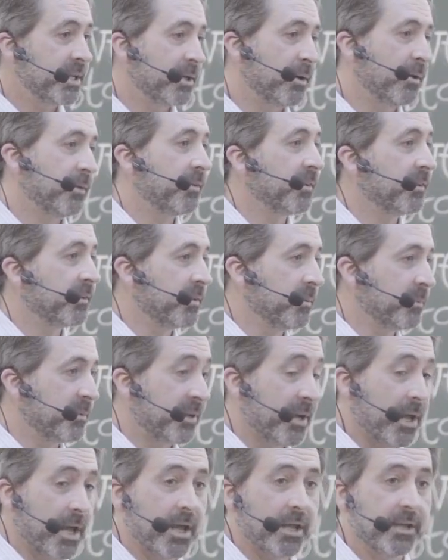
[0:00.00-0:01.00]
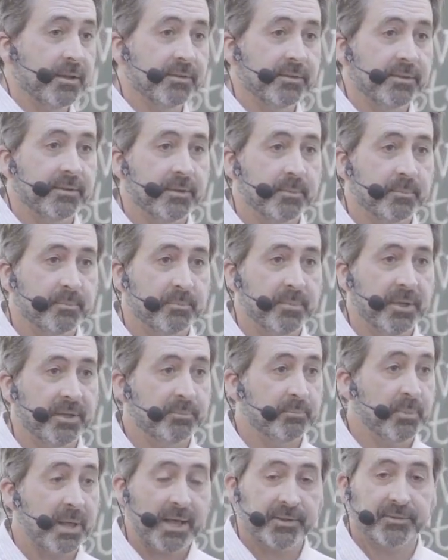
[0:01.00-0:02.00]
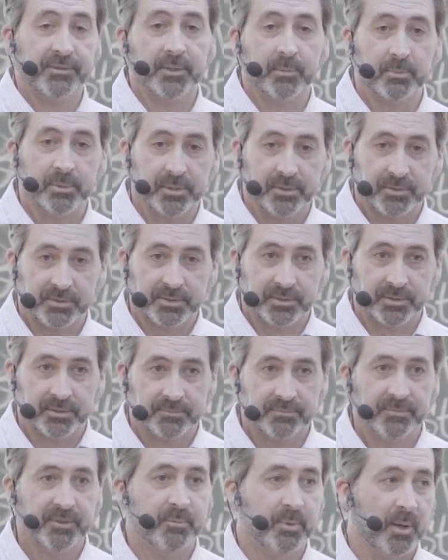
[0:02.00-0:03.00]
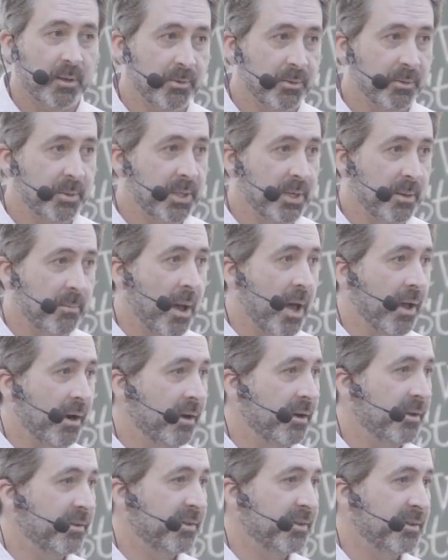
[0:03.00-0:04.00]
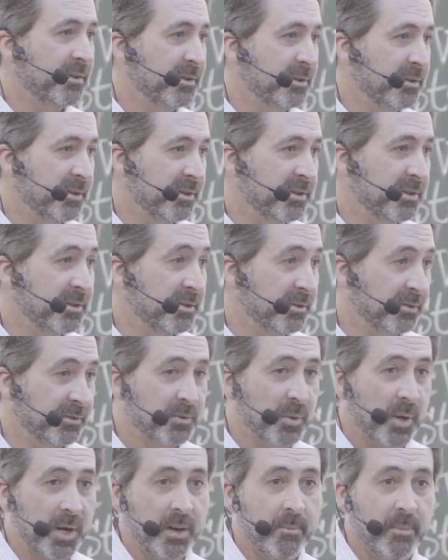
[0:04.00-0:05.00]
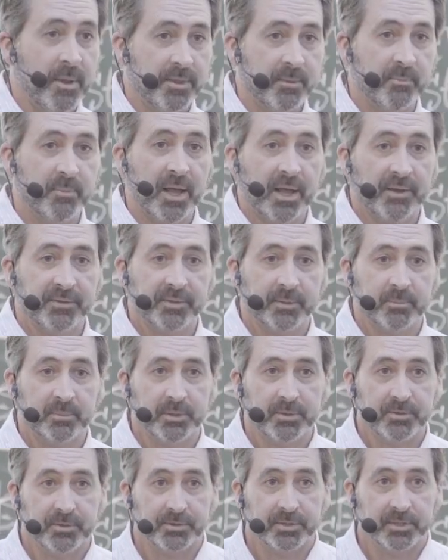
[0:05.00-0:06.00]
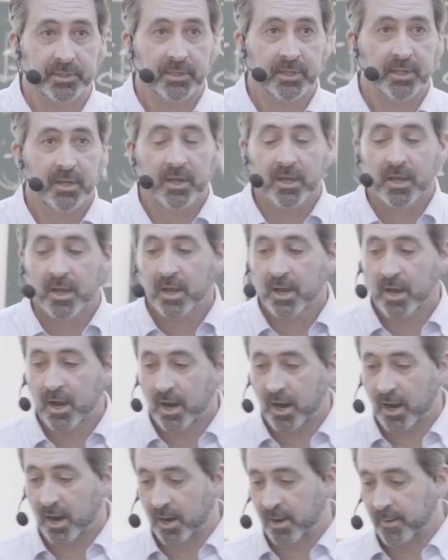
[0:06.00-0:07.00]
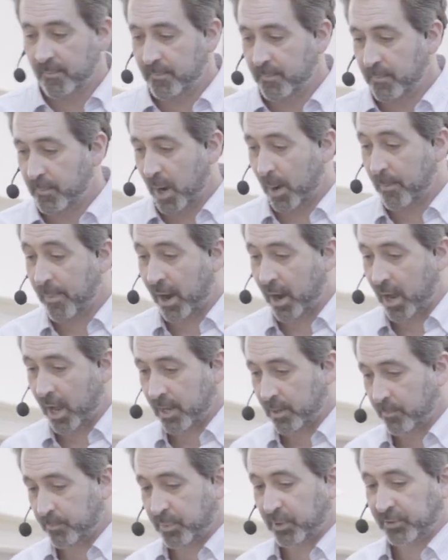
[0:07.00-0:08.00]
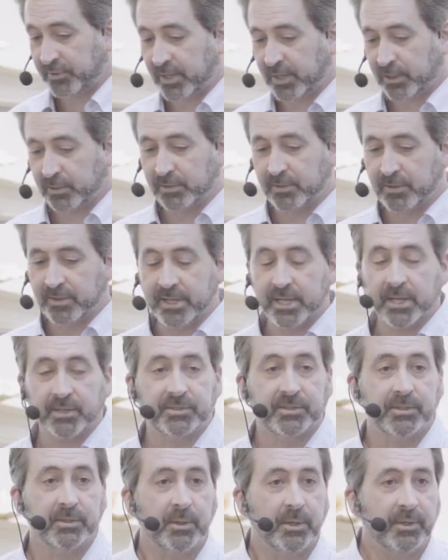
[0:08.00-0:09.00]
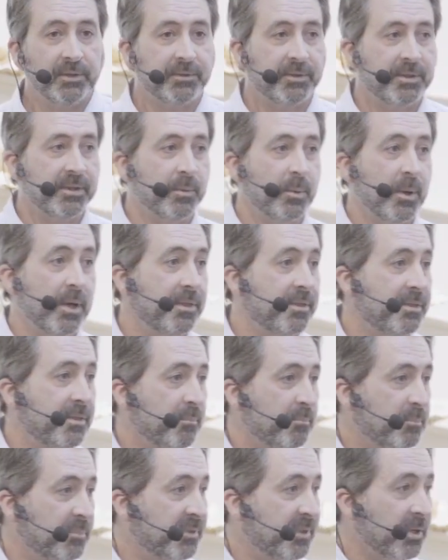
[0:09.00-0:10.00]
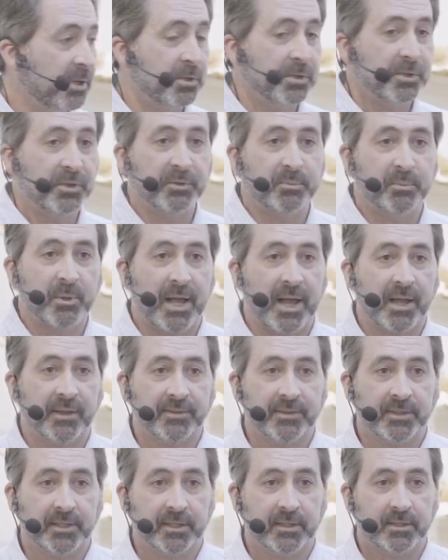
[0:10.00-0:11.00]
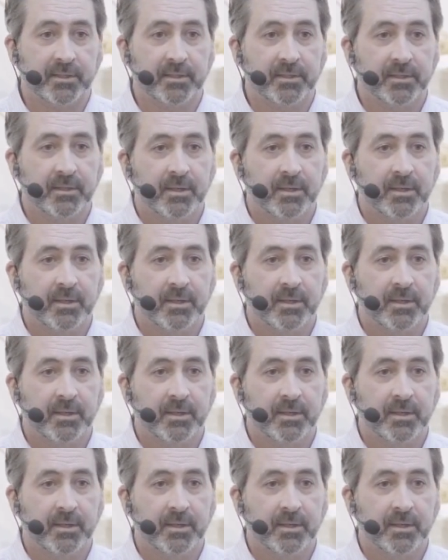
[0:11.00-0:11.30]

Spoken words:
ecosystem today is plastic pollution. You probably read about it. It's in the news quite a bit, the plastic pollution. Particularly the issue is with single-use plastic